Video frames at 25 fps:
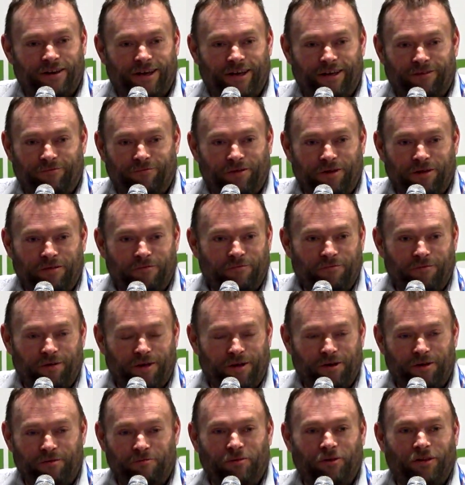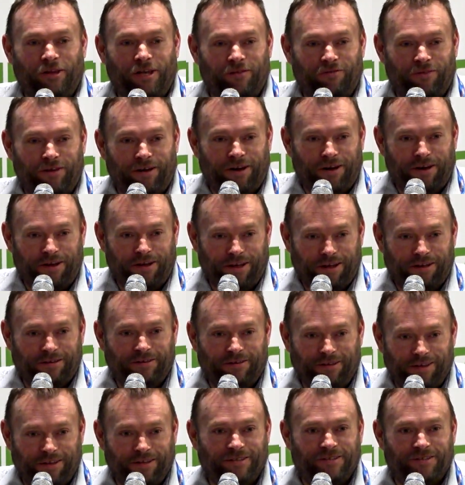and we couldn't believe it.
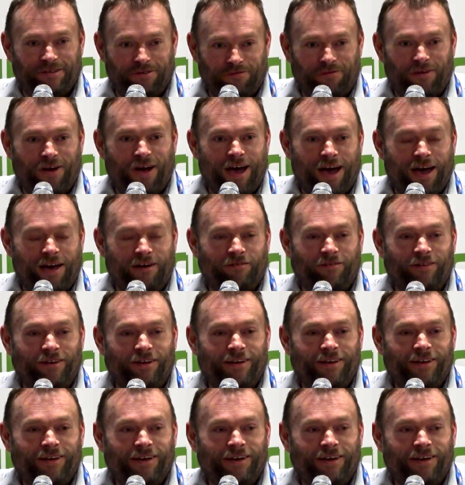It survived.